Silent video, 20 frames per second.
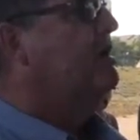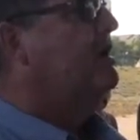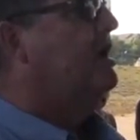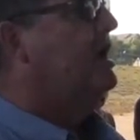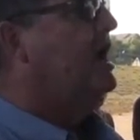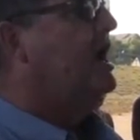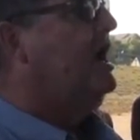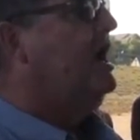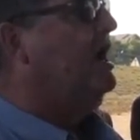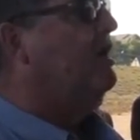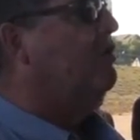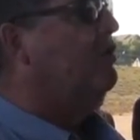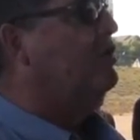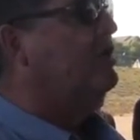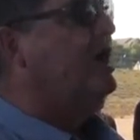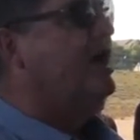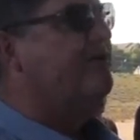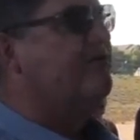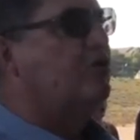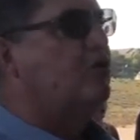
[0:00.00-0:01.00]
uh, or
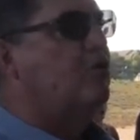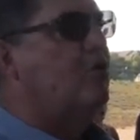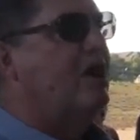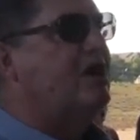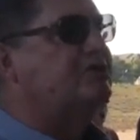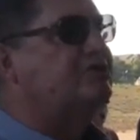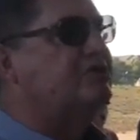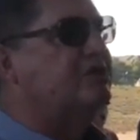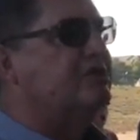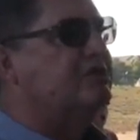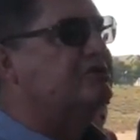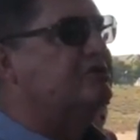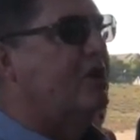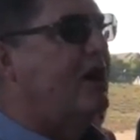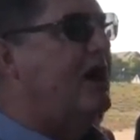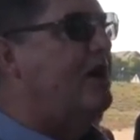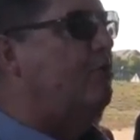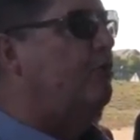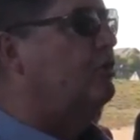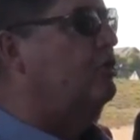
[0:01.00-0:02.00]
you have a question. So
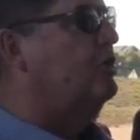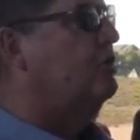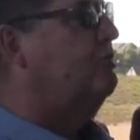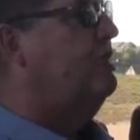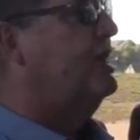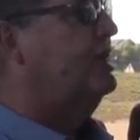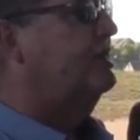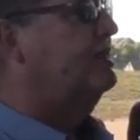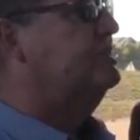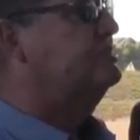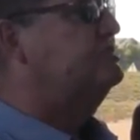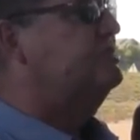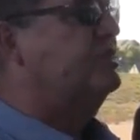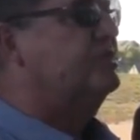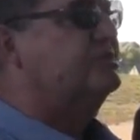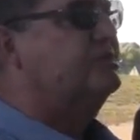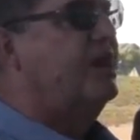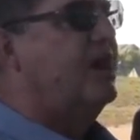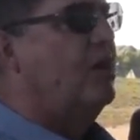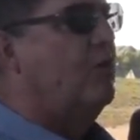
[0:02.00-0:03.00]
I will look like this the
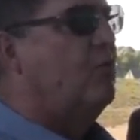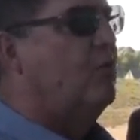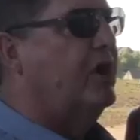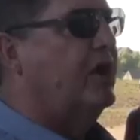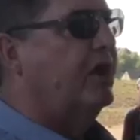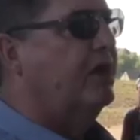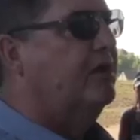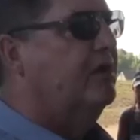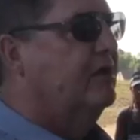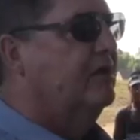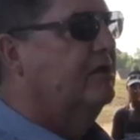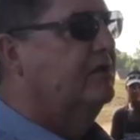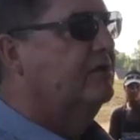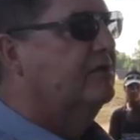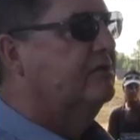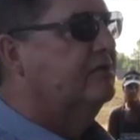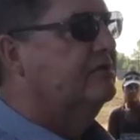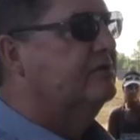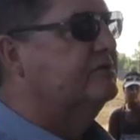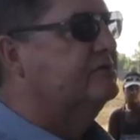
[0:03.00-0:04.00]
entire week
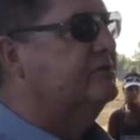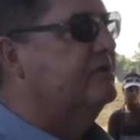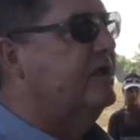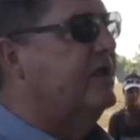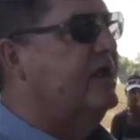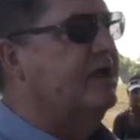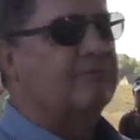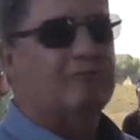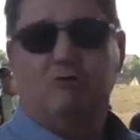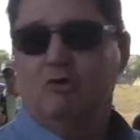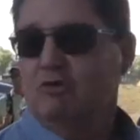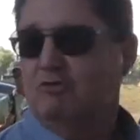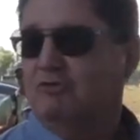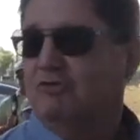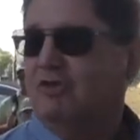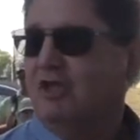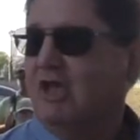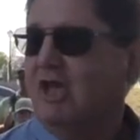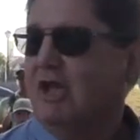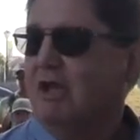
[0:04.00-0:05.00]
and
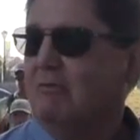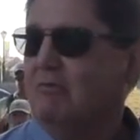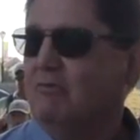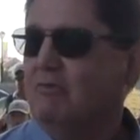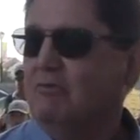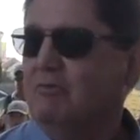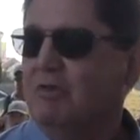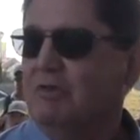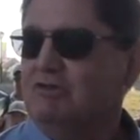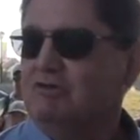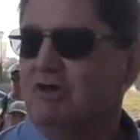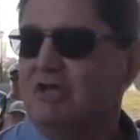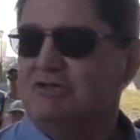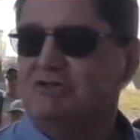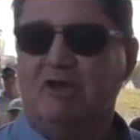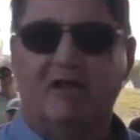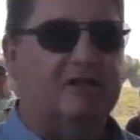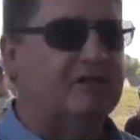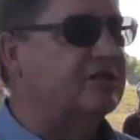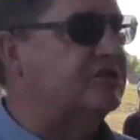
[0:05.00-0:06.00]
Ruth uh, will be
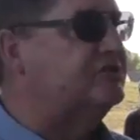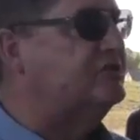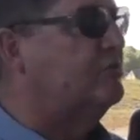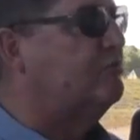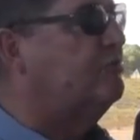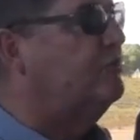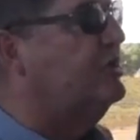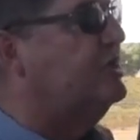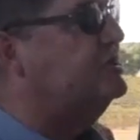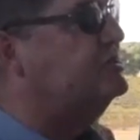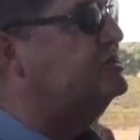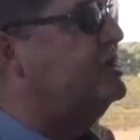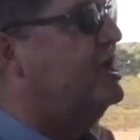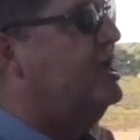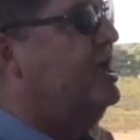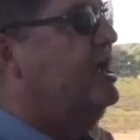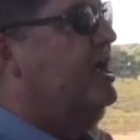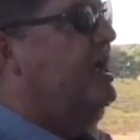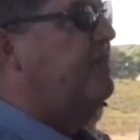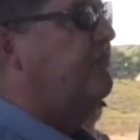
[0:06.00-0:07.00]
dressed like this. So please,
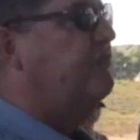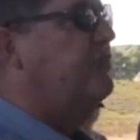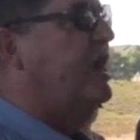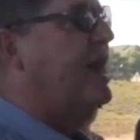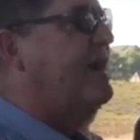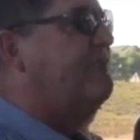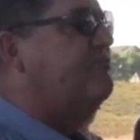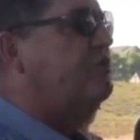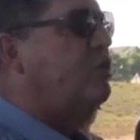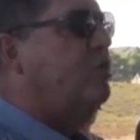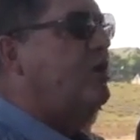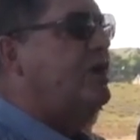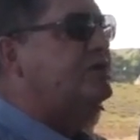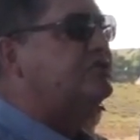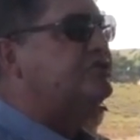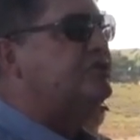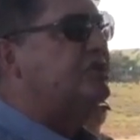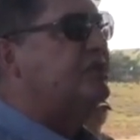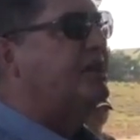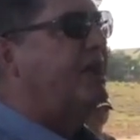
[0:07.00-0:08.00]
if you have a
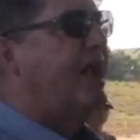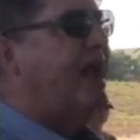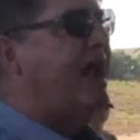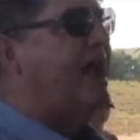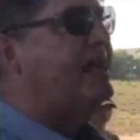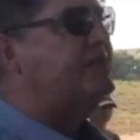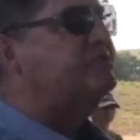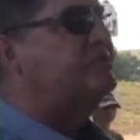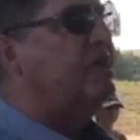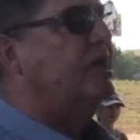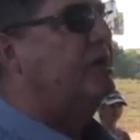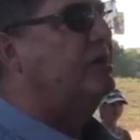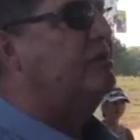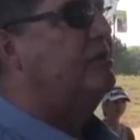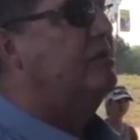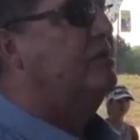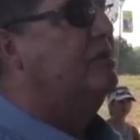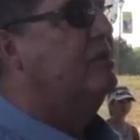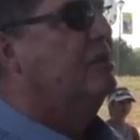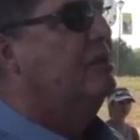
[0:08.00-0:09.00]
question, ask it.
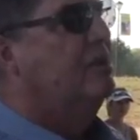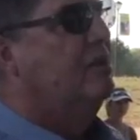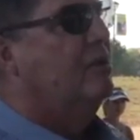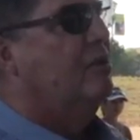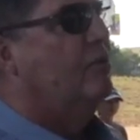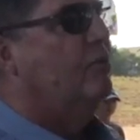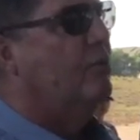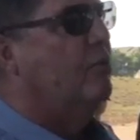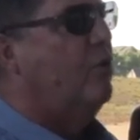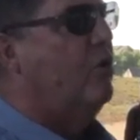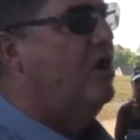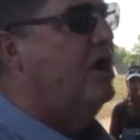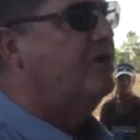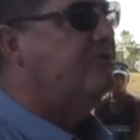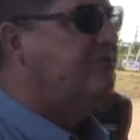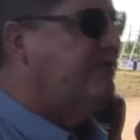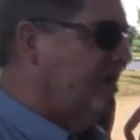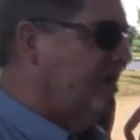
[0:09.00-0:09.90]
We want